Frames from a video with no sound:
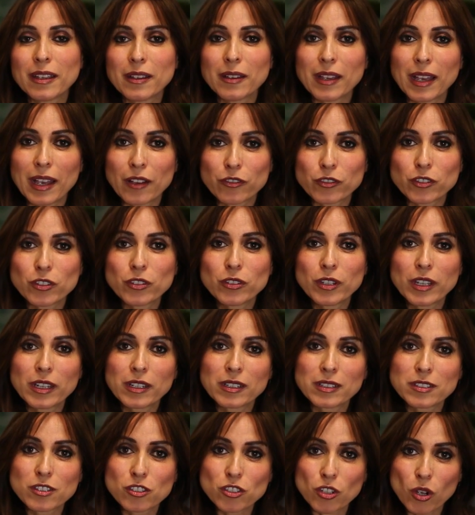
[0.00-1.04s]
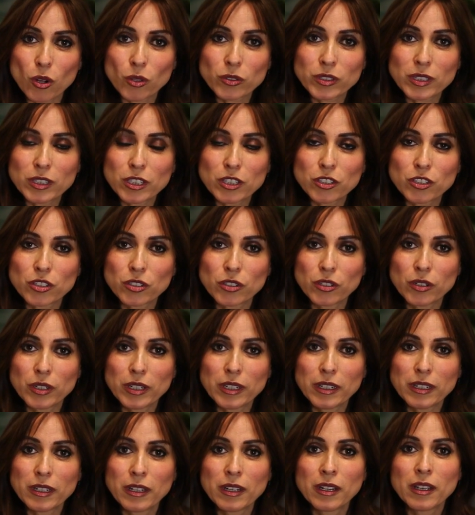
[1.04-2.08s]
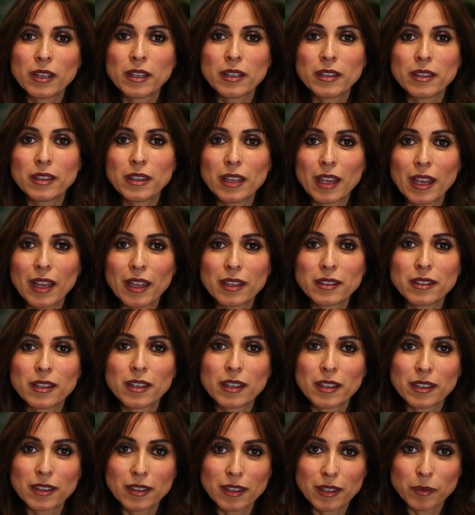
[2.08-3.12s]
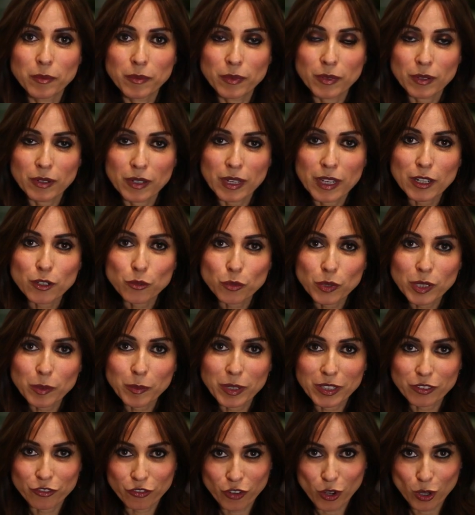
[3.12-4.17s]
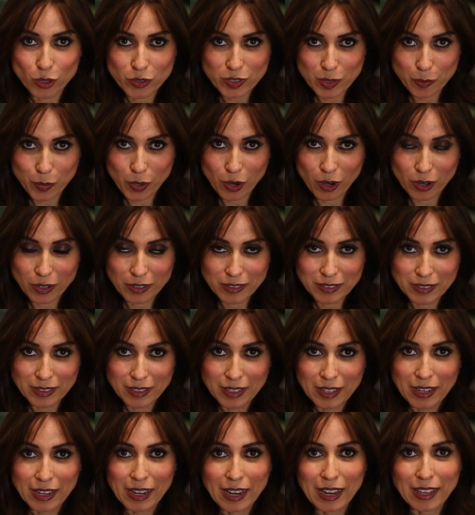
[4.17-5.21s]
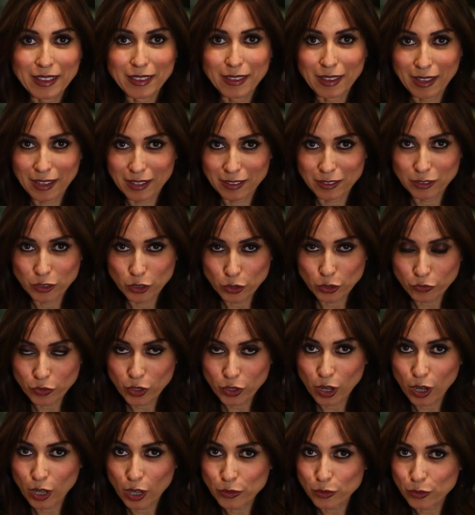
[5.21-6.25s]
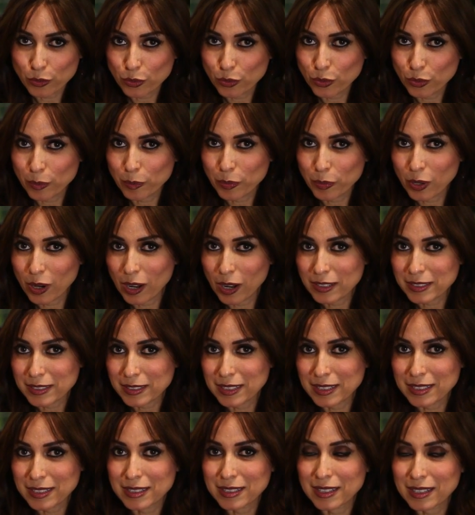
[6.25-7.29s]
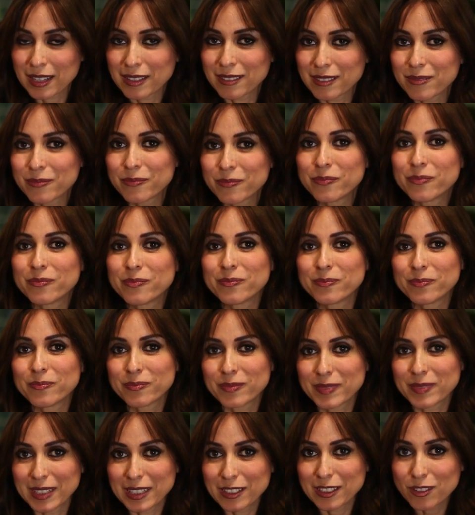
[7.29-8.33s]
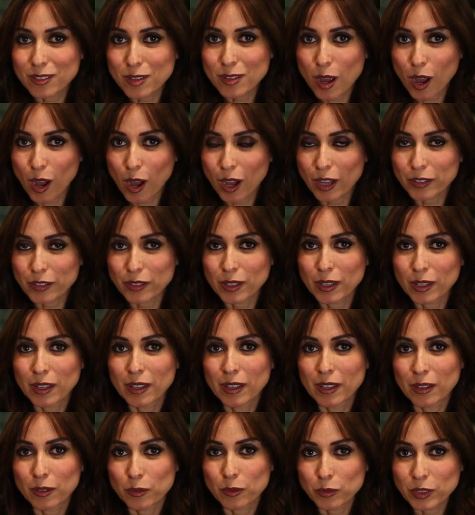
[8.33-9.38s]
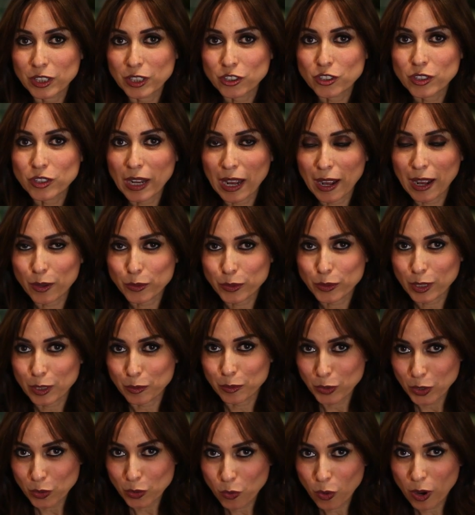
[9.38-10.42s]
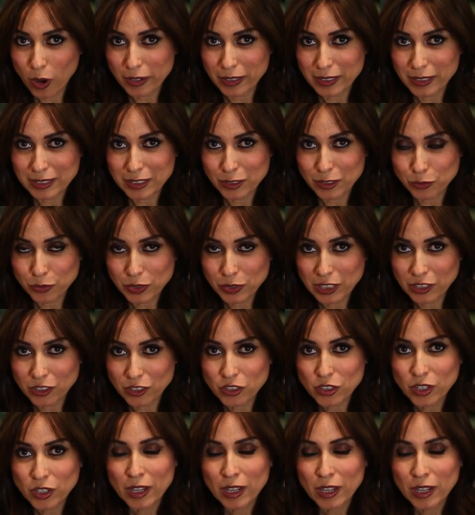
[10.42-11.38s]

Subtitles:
after they consult an attorney, then the agreement falls apart. And then you've gone through a process that did not reach the outcome you wanted to reach.